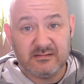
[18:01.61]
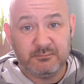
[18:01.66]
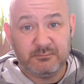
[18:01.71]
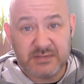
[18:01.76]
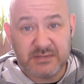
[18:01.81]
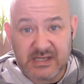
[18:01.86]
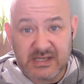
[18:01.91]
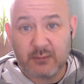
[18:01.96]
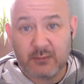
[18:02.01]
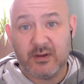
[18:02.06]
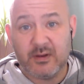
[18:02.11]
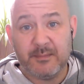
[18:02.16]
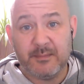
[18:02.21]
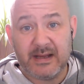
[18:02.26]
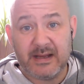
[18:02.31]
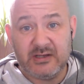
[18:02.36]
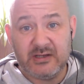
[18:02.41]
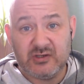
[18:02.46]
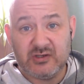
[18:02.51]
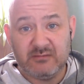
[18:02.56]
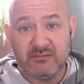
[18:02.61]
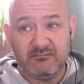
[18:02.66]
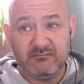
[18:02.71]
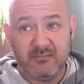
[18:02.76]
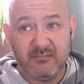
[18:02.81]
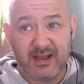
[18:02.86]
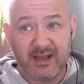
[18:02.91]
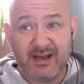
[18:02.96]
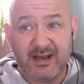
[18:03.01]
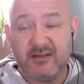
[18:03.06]
stick with the manager.
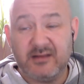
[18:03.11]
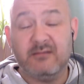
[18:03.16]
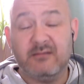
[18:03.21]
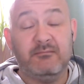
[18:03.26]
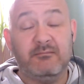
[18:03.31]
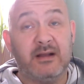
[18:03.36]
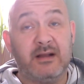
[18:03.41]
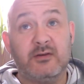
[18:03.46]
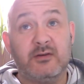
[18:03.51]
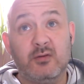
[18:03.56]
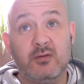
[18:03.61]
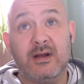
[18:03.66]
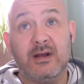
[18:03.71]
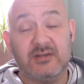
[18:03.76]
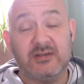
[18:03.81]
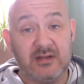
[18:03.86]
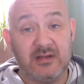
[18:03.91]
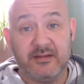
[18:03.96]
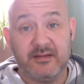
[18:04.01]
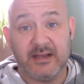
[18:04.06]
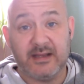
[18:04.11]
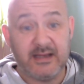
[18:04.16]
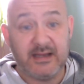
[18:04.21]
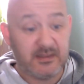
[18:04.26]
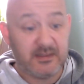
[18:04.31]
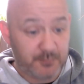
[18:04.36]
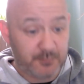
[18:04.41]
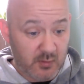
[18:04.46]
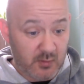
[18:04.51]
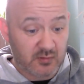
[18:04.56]
And I do actually think he's
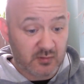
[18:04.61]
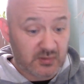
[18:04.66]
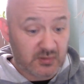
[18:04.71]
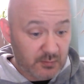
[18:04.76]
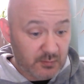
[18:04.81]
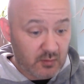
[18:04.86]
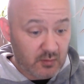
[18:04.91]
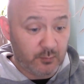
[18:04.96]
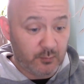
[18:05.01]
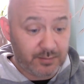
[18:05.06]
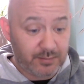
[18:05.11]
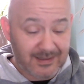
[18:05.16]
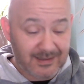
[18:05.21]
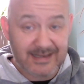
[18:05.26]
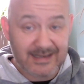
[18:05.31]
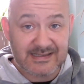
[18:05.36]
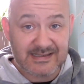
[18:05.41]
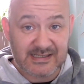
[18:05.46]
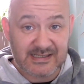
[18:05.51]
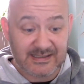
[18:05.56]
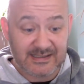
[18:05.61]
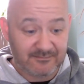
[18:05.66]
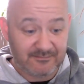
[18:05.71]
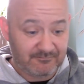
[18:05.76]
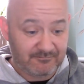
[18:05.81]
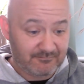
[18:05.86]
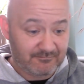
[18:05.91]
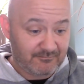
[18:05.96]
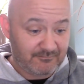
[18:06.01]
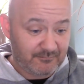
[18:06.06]
brought some good players in.
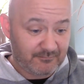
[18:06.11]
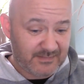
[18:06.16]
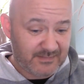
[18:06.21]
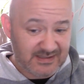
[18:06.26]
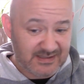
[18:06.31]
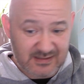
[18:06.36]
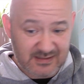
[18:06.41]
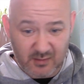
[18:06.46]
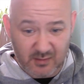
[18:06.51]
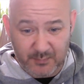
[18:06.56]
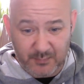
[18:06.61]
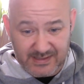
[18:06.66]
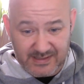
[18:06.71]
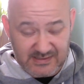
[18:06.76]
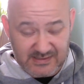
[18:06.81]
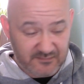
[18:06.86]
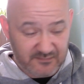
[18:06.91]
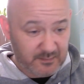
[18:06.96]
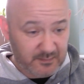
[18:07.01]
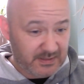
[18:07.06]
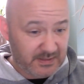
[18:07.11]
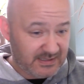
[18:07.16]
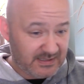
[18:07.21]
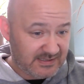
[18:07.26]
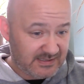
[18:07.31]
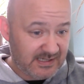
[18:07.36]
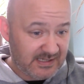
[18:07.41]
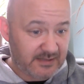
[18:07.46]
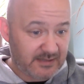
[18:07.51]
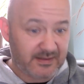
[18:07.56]
There's little bits of them that you
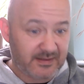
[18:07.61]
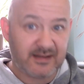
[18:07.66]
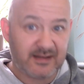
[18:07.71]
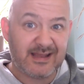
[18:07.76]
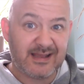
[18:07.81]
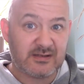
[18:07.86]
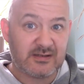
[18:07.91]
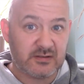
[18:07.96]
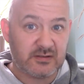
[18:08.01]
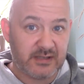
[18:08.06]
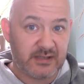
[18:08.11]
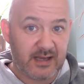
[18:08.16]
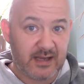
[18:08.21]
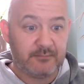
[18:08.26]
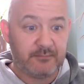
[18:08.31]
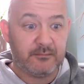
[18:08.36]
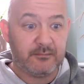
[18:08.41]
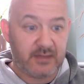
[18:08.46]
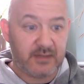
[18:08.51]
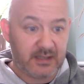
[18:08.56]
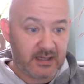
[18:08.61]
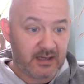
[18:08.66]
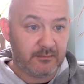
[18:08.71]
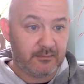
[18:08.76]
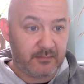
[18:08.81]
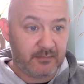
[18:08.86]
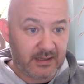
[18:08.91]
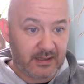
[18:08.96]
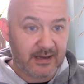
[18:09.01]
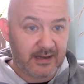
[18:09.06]
see and you think, yeah.
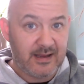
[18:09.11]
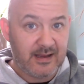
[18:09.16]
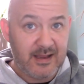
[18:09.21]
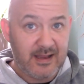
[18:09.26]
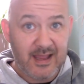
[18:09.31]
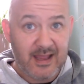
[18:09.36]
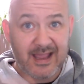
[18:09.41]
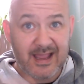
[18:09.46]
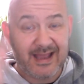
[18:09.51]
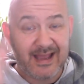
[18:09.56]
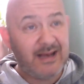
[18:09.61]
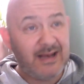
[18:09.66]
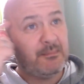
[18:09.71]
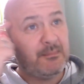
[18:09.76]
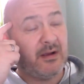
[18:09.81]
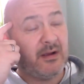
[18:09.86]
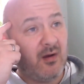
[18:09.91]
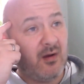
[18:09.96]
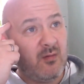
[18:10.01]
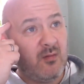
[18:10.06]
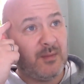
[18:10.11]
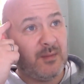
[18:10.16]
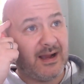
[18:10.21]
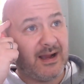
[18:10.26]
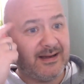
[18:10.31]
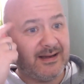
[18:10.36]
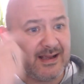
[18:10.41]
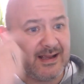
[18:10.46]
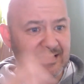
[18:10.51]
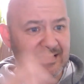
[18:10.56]
And in my own
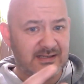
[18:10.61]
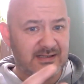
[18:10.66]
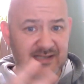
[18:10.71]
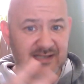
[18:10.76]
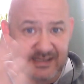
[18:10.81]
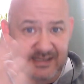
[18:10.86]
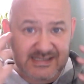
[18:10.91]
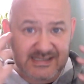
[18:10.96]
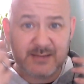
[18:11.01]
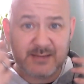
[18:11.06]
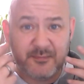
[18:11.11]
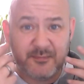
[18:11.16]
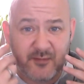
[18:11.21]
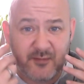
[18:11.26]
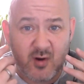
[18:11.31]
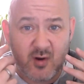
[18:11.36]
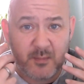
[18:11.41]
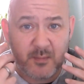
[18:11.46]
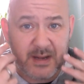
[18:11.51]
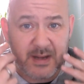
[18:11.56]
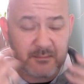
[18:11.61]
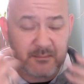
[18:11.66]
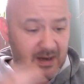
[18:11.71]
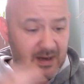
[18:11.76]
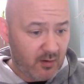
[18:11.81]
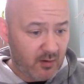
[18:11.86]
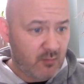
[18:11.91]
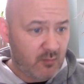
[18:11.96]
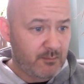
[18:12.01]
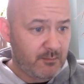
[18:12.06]
mind, I can see a team forming in my
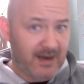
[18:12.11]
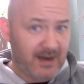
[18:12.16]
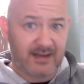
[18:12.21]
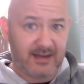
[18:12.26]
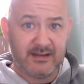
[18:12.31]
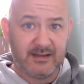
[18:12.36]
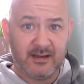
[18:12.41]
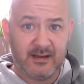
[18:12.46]
own mind